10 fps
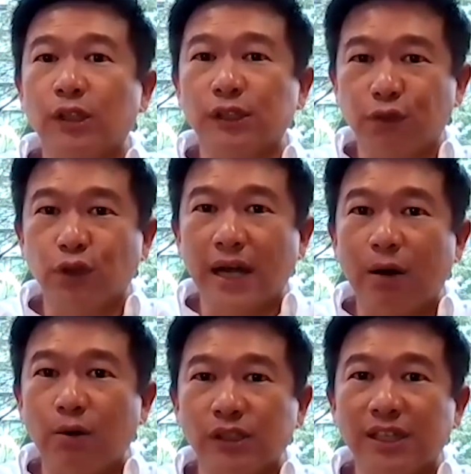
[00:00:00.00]
hours, 4
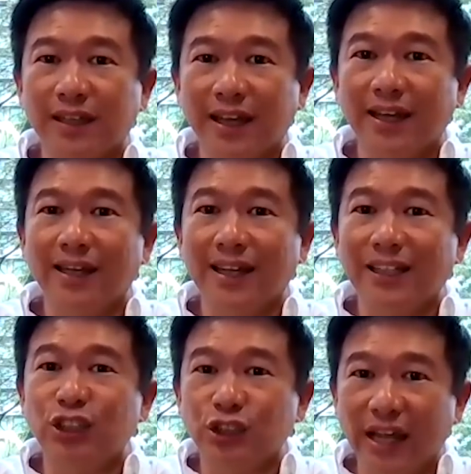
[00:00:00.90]
hours a day
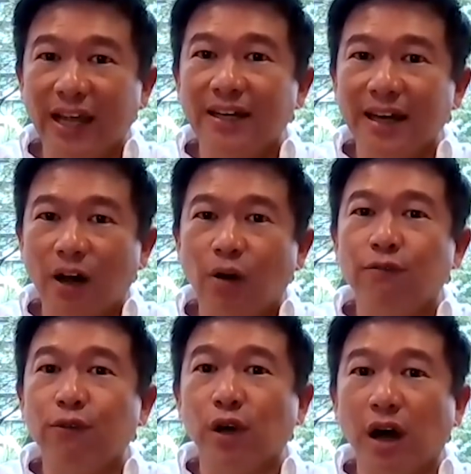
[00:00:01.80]
each day
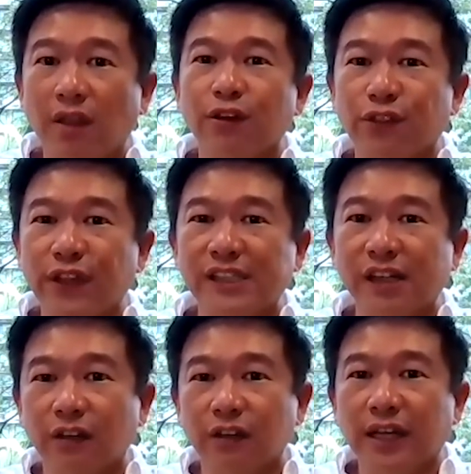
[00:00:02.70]
now for other things
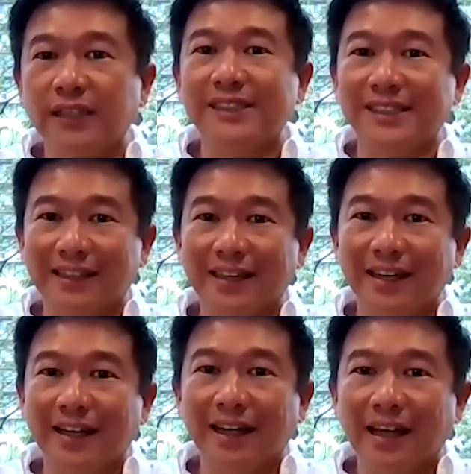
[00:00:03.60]
other than
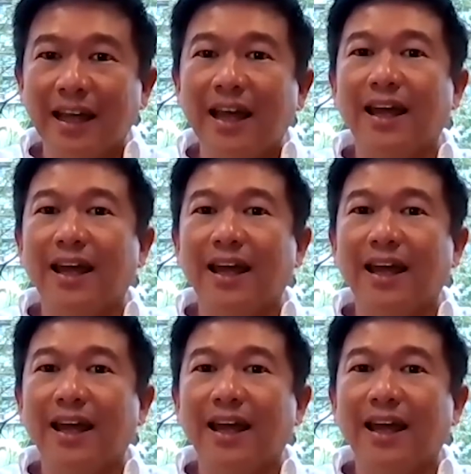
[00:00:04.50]
sitting